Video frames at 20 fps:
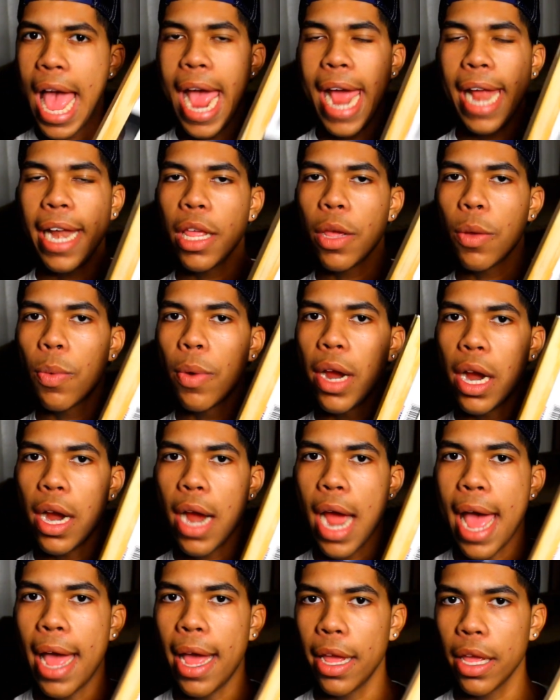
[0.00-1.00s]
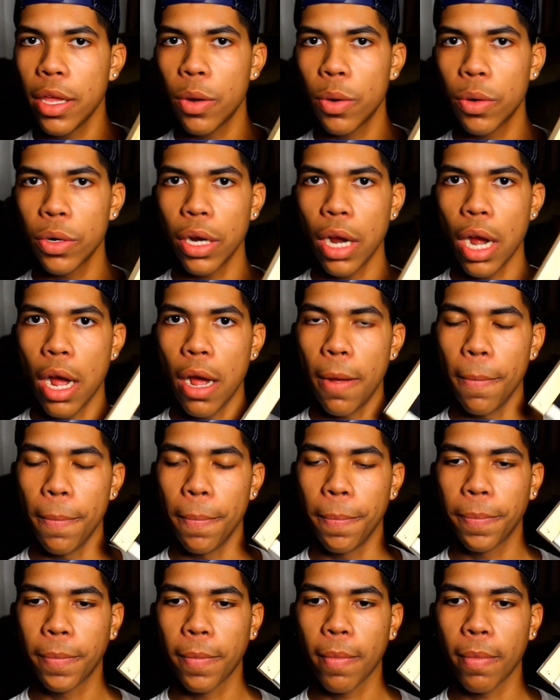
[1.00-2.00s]
anywhere at your
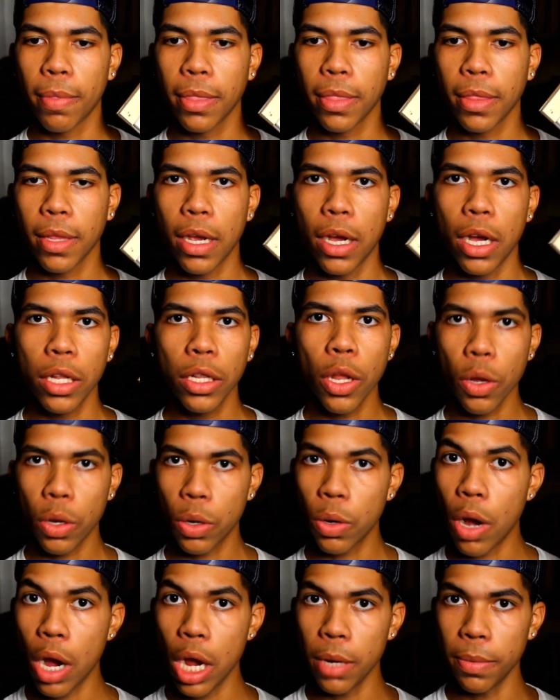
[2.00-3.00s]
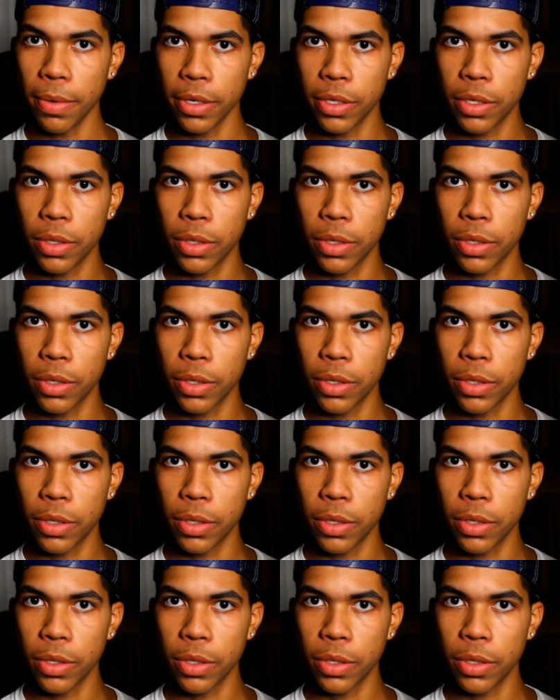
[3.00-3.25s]
um, local hardware